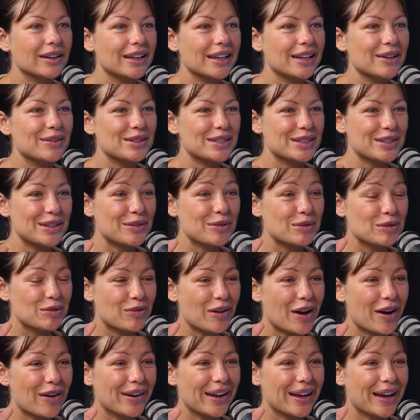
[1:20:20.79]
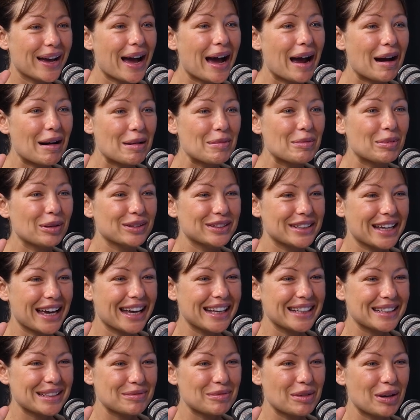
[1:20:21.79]
It was very a Harry
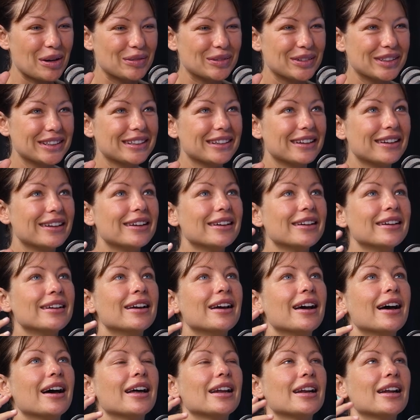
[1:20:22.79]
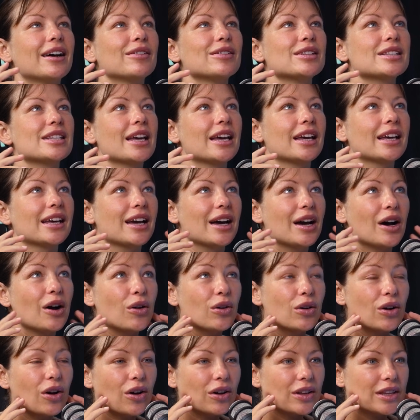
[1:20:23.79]
Potter-esque moment, and I was like,
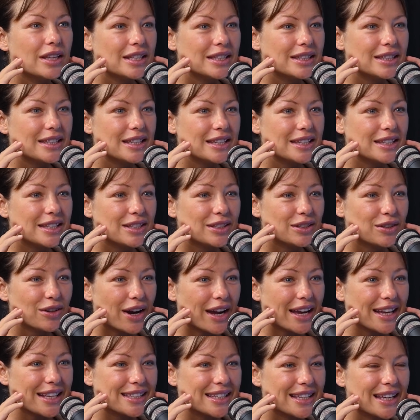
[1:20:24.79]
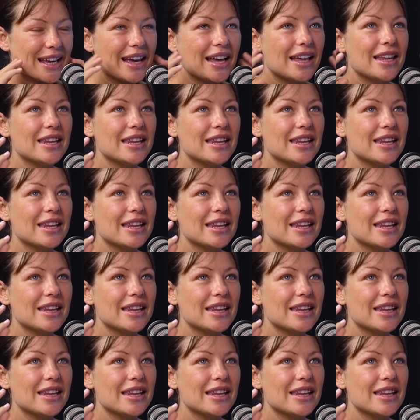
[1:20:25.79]
oh God, this is crazy.